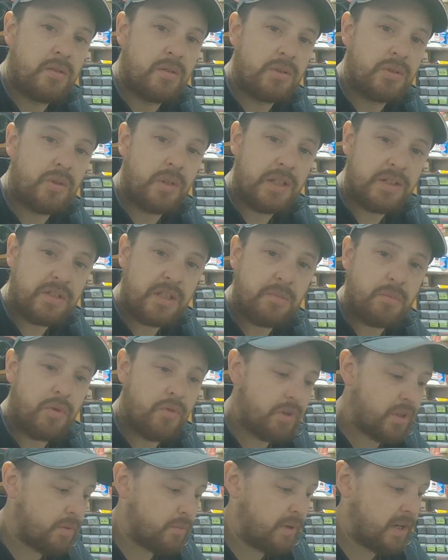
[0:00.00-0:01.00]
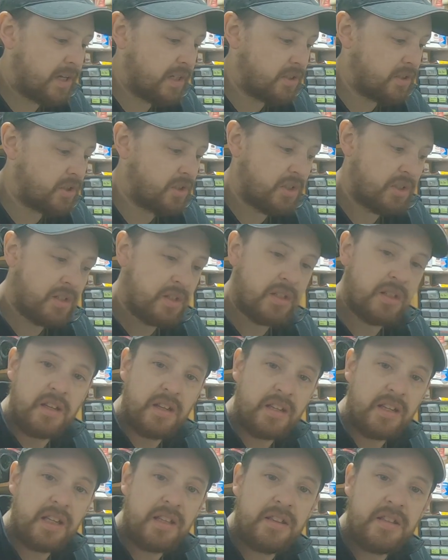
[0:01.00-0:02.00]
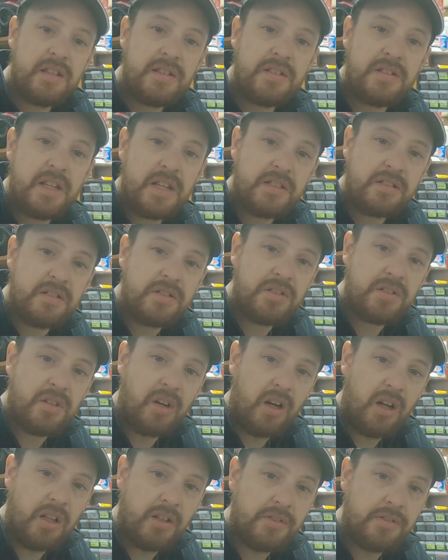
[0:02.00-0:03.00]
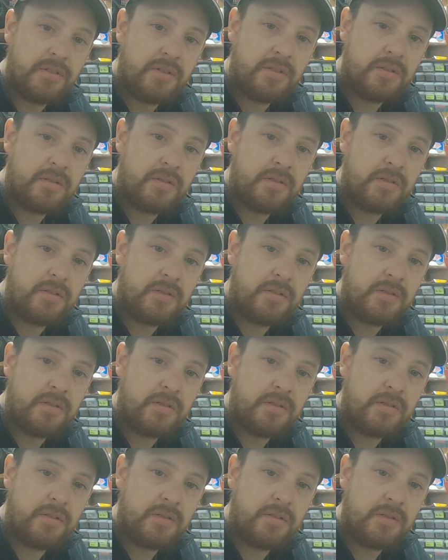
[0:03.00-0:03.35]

So let's come over to the bench, get these things installed.